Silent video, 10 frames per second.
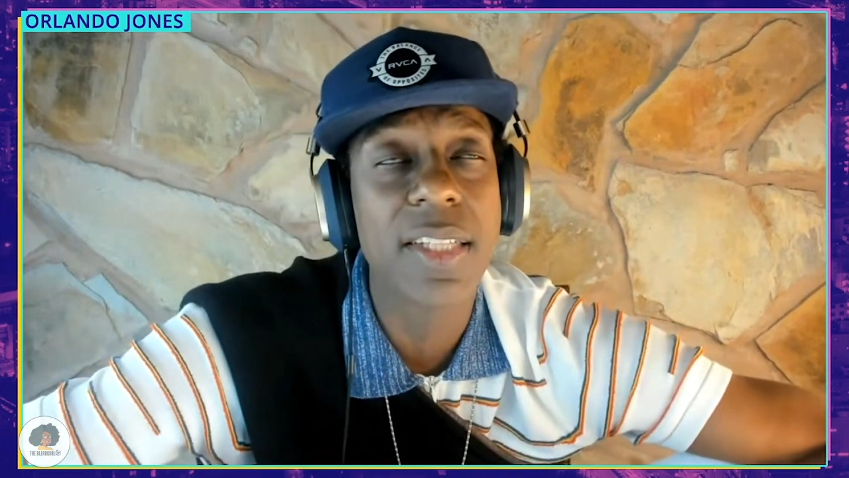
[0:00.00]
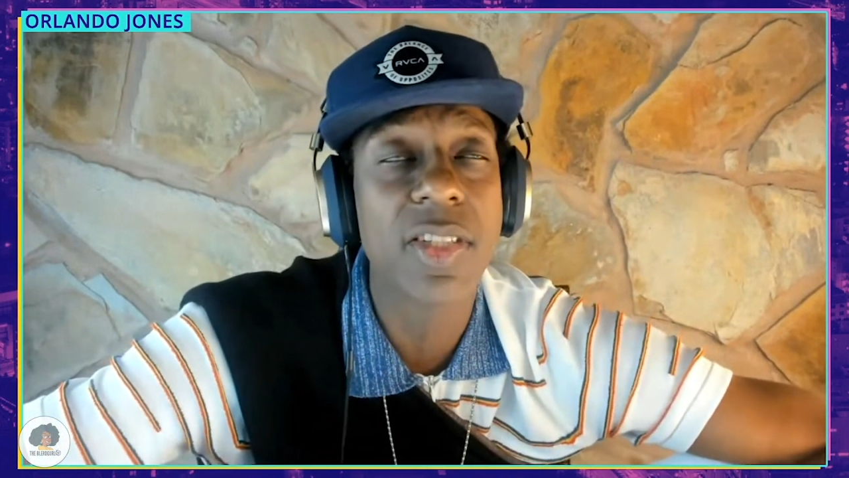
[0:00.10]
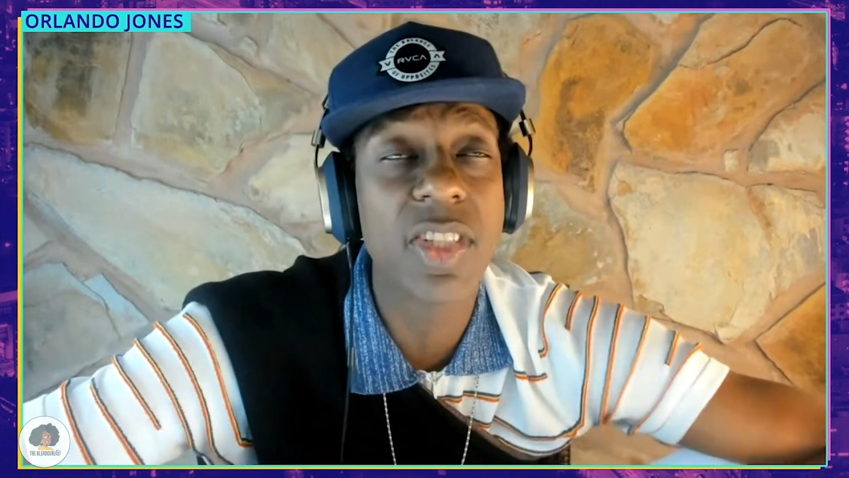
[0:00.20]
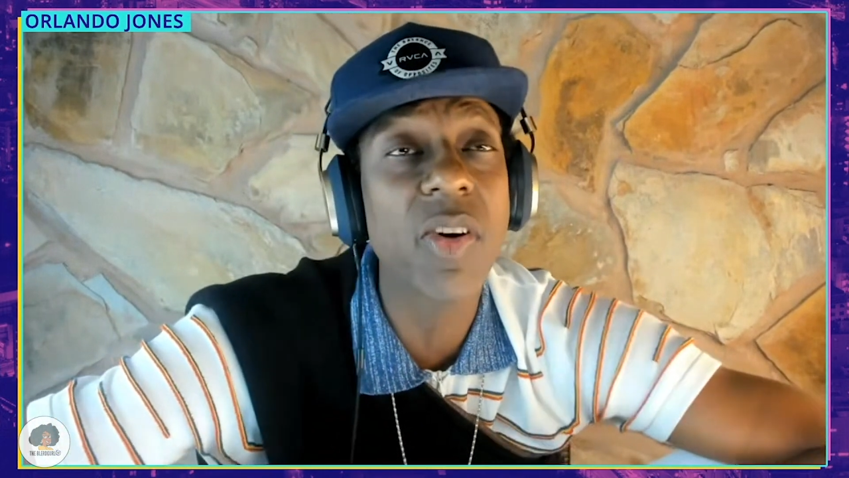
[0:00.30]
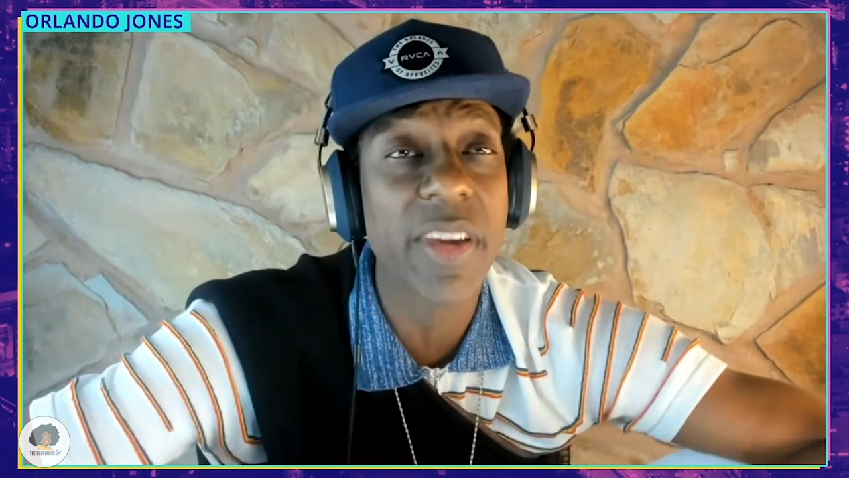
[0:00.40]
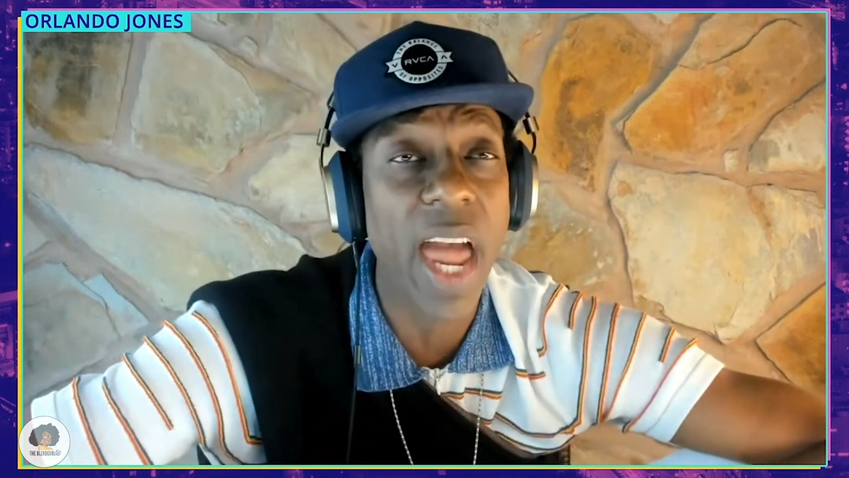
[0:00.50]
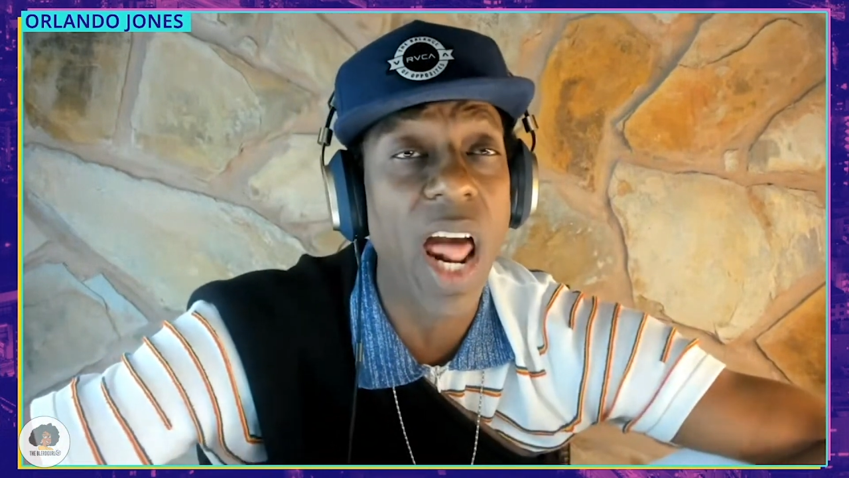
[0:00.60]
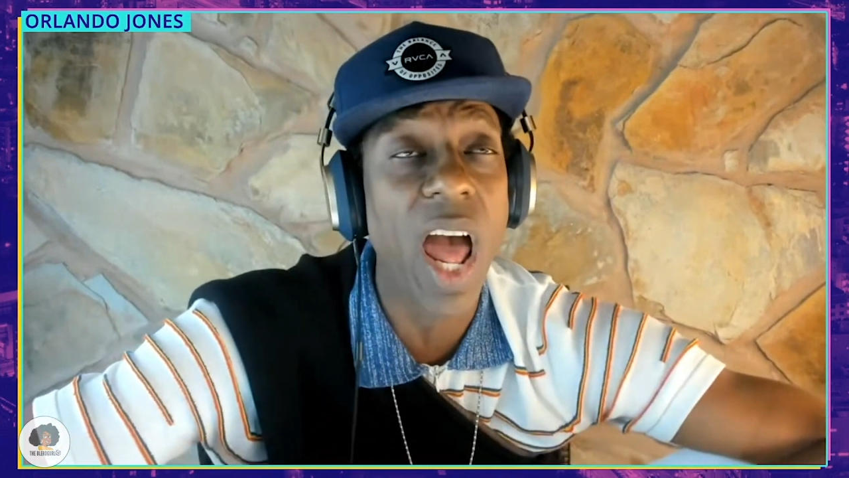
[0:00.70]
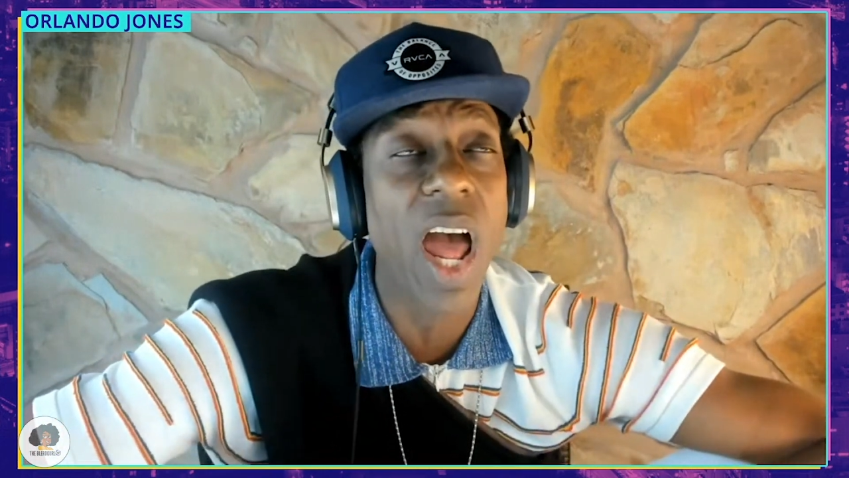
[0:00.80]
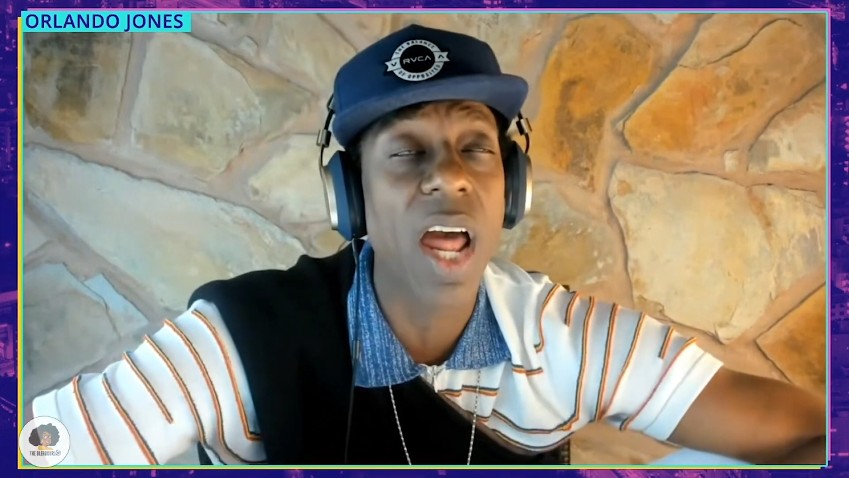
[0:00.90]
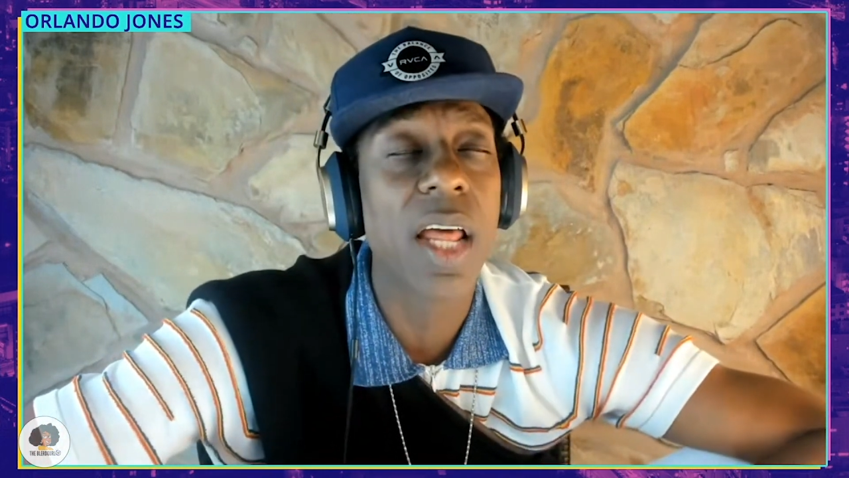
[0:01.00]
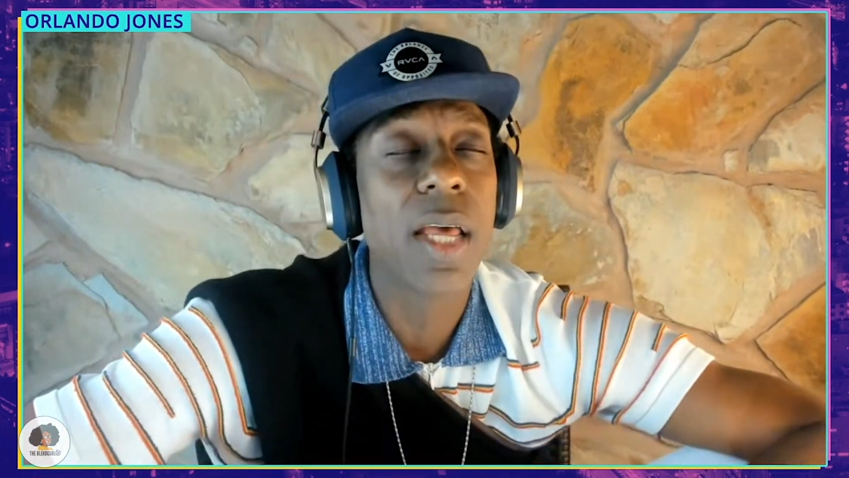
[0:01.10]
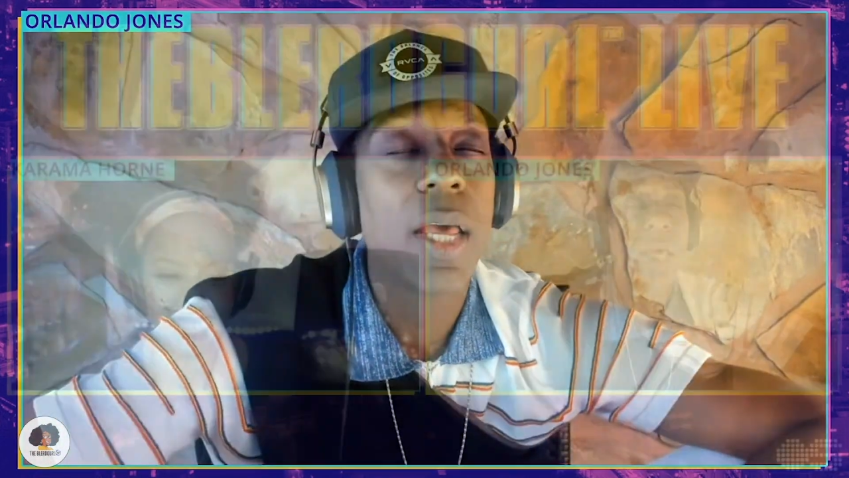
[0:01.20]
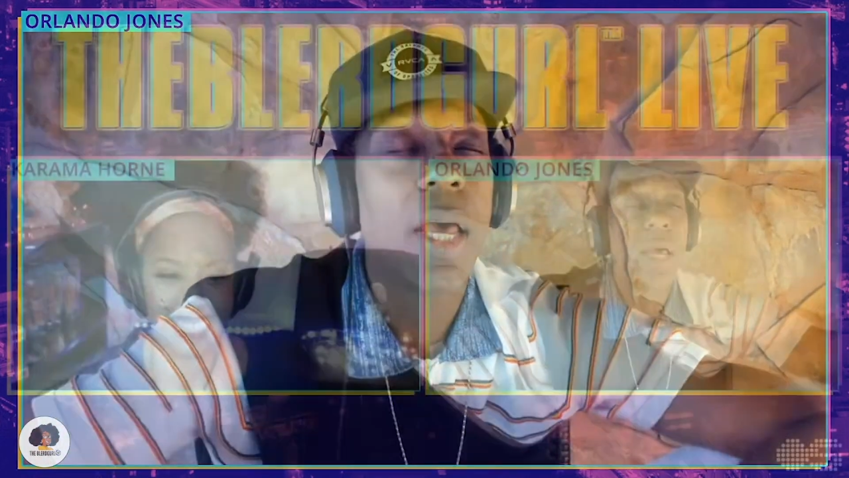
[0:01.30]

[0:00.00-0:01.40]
She don't get it.